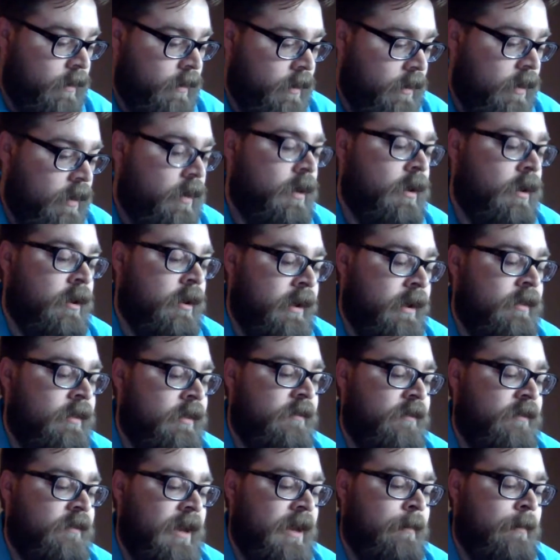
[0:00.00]
are in the
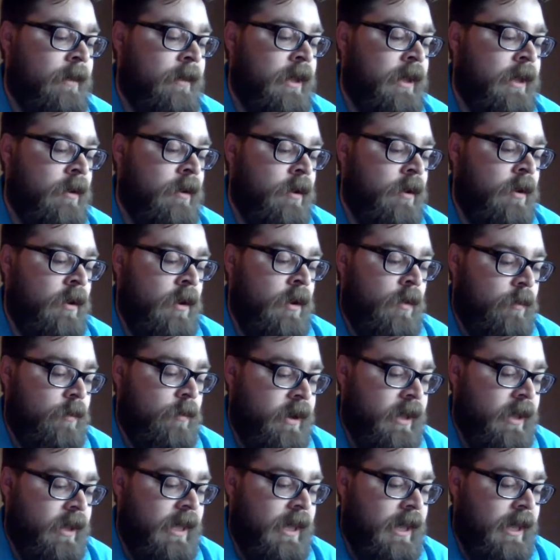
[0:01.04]
family
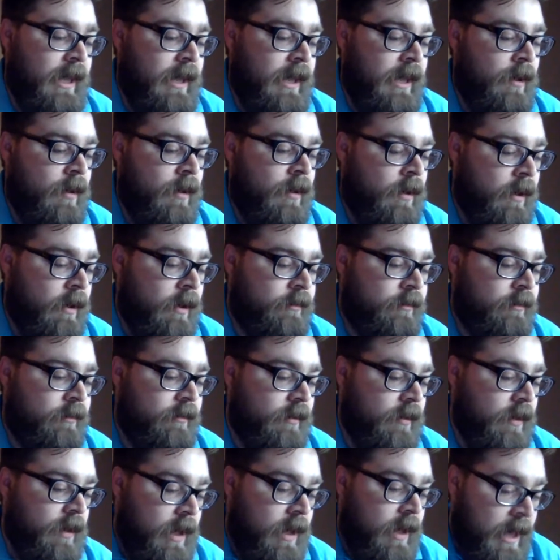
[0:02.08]
Rutaceae.
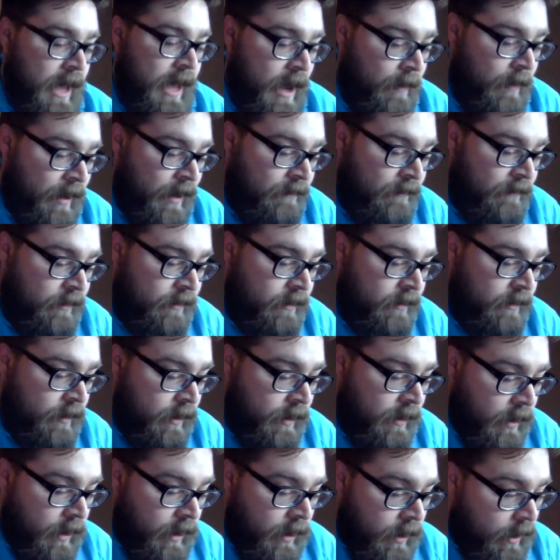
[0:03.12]
However,
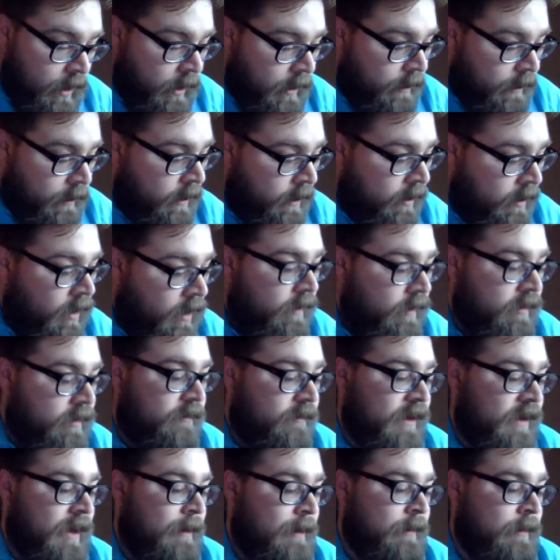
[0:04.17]
not all of the
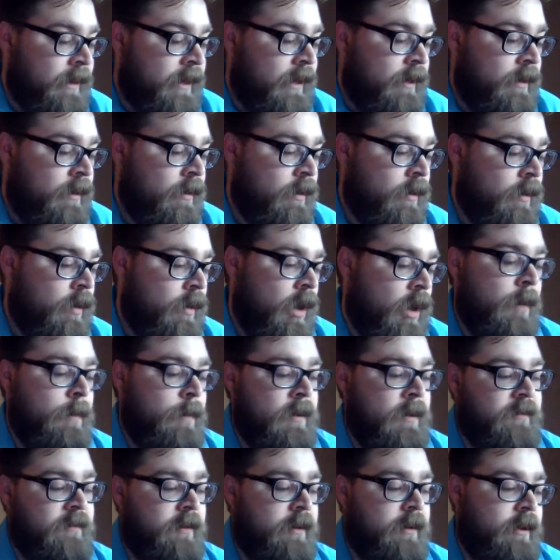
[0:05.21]
family are
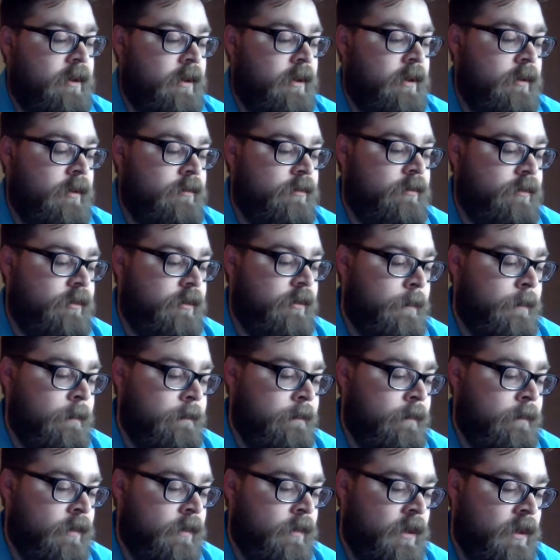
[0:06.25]
preferred hosts.
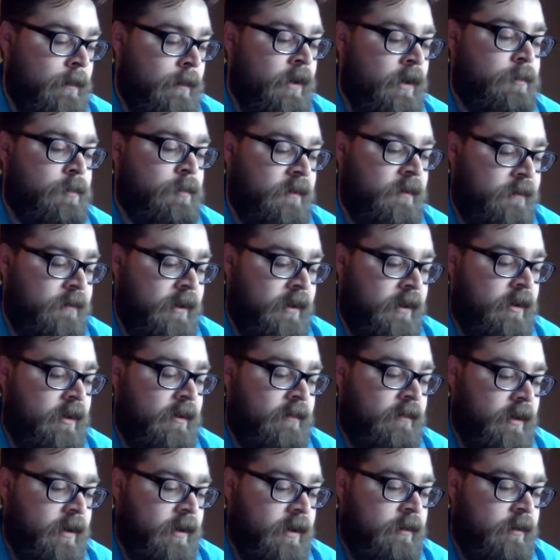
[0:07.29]
The most preferred
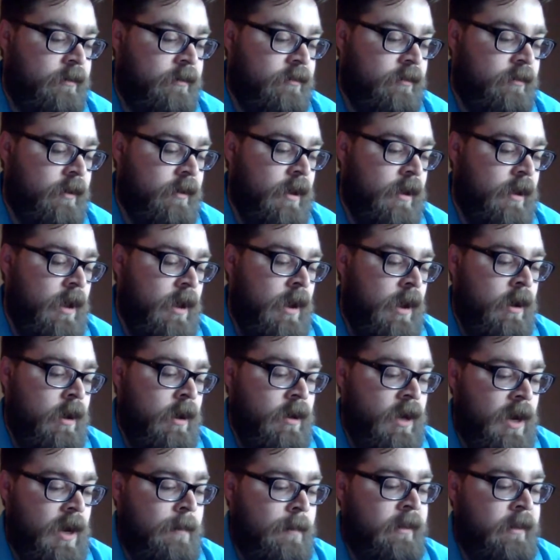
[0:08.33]
of hosts are
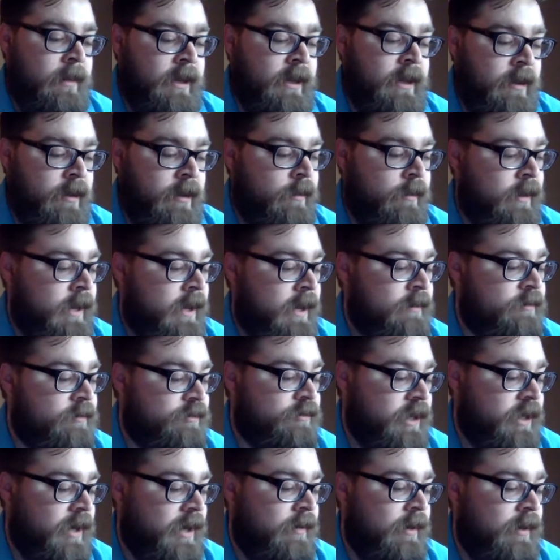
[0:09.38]
commonly known as
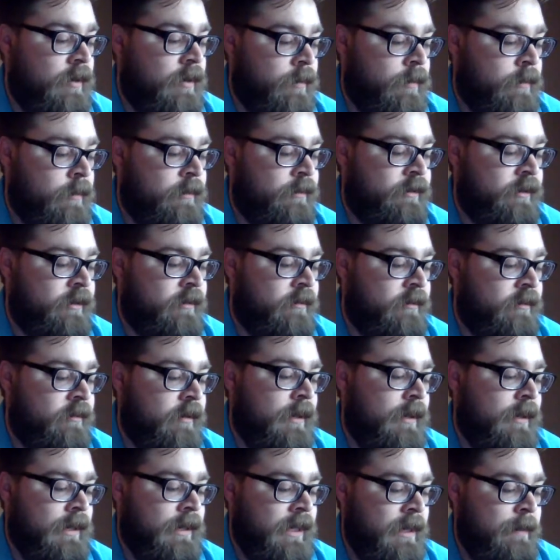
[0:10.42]
cherry oranges,
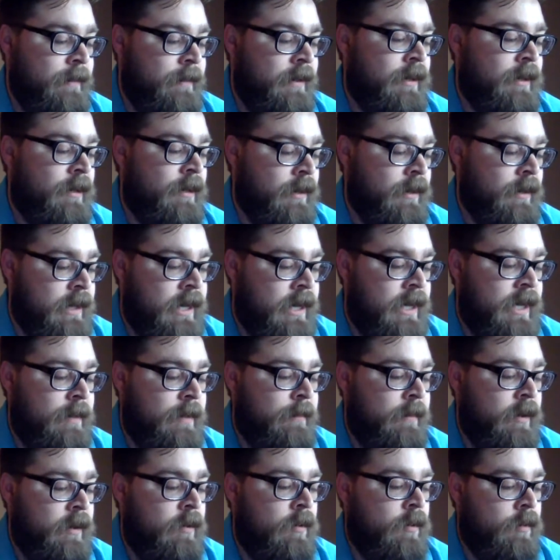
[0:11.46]
lemon,
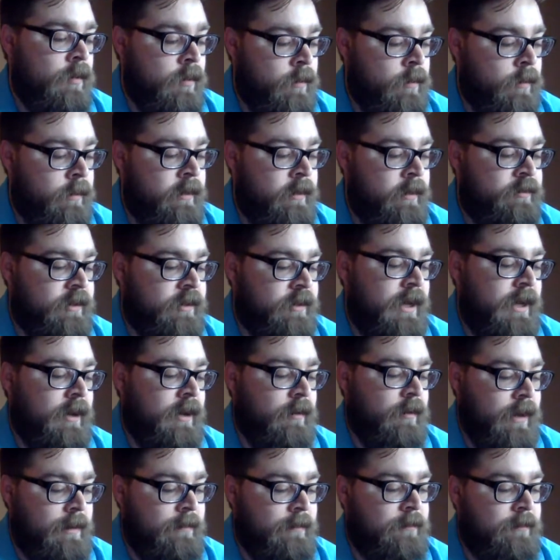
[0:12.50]
lime, orange,
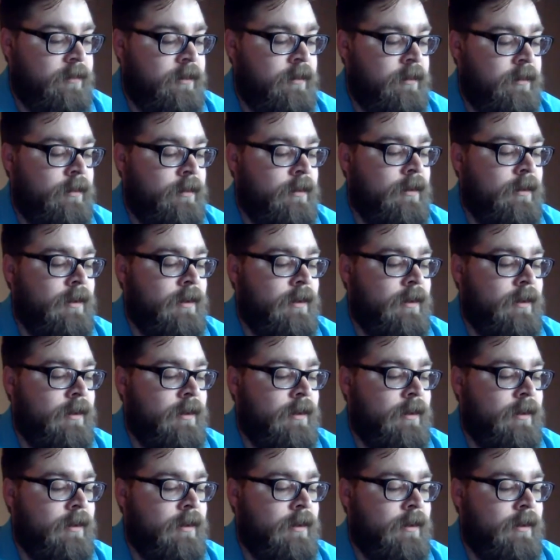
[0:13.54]
grapefruit,